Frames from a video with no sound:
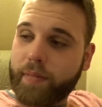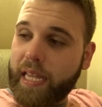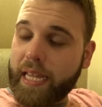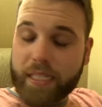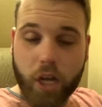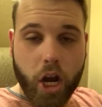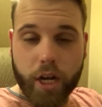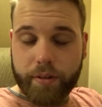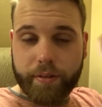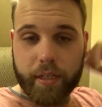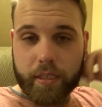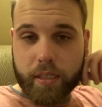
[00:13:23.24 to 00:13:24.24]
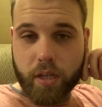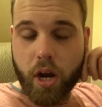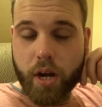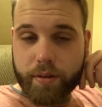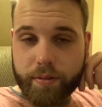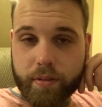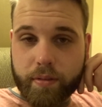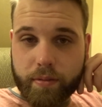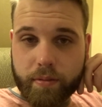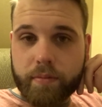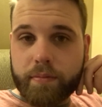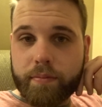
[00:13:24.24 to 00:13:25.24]
it's hard. This is hard.
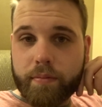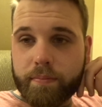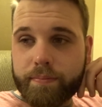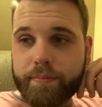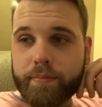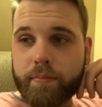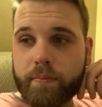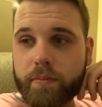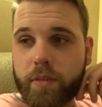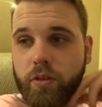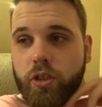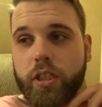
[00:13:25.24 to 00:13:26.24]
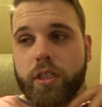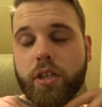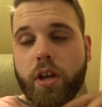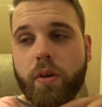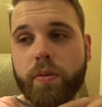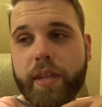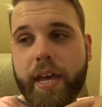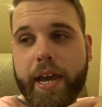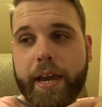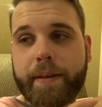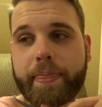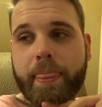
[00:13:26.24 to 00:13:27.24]
So just know
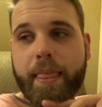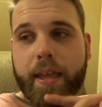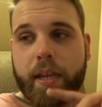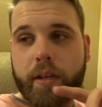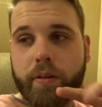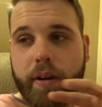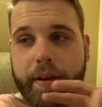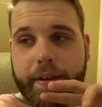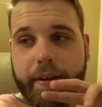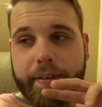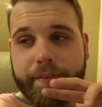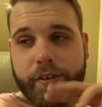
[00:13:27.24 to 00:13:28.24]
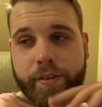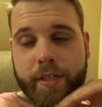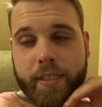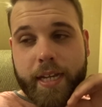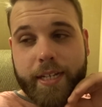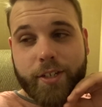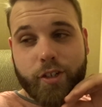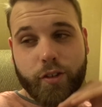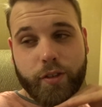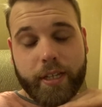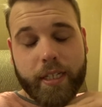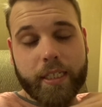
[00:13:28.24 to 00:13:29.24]
that if you decide to
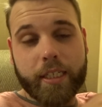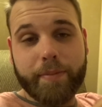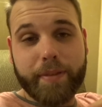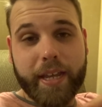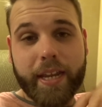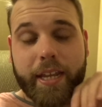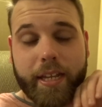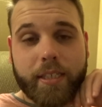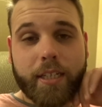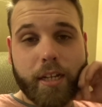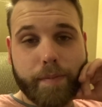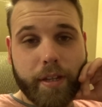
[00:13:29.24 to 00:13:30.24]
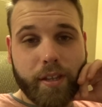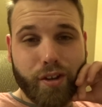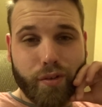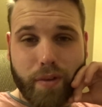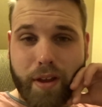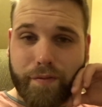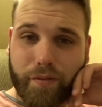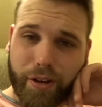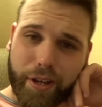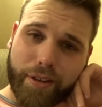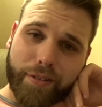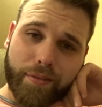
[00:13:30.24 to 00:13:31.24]
do this in the beginning, it's going to be a little rough for
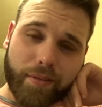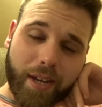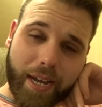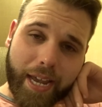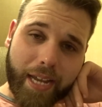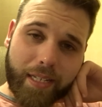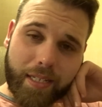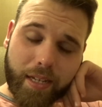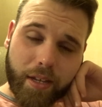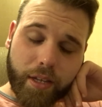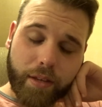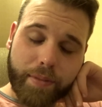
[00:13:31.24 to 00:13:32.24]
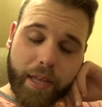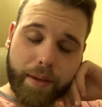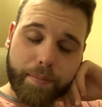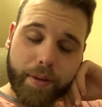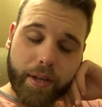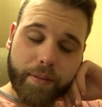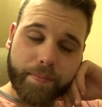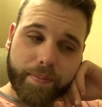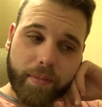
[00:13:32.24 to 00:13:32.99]
you. I hate to tell you that, but